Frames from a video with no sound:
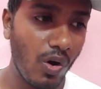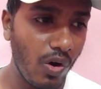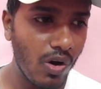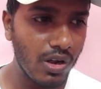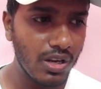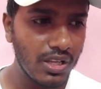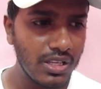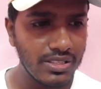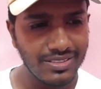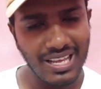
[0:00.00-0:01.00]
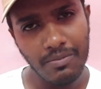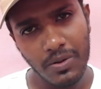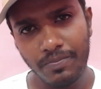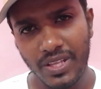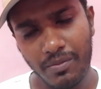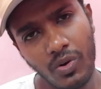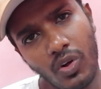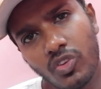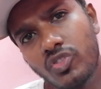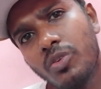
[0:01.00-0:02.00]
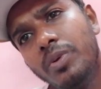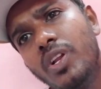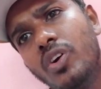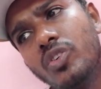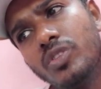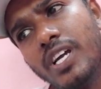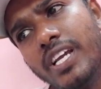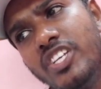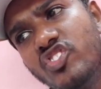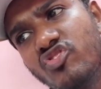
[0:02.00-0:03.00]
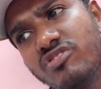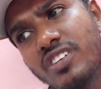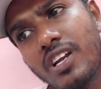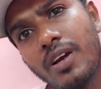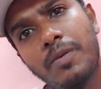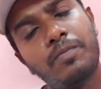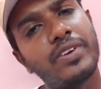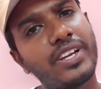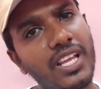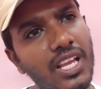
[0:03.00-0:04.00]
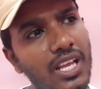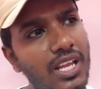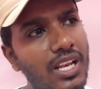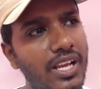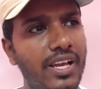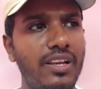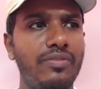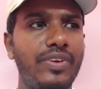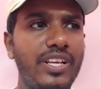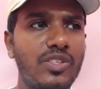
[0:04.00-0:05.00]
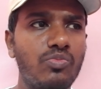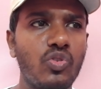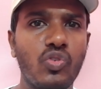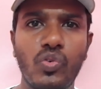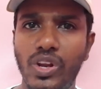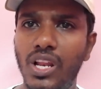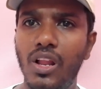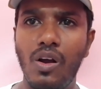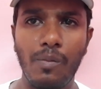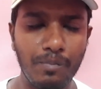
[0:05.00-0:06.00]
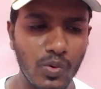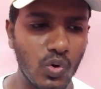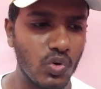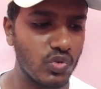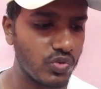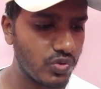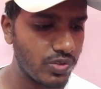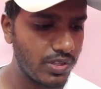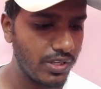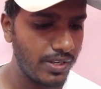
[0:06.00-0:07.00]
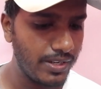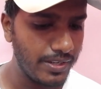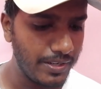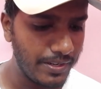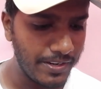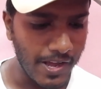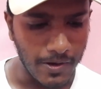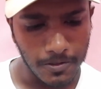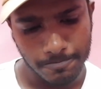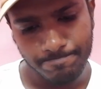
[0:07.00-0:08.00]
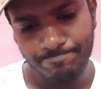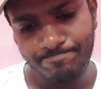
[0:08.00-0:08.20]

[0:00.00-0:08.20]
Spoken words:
or some of them also belong to the Instagram reel and Facebook reel, of course. Now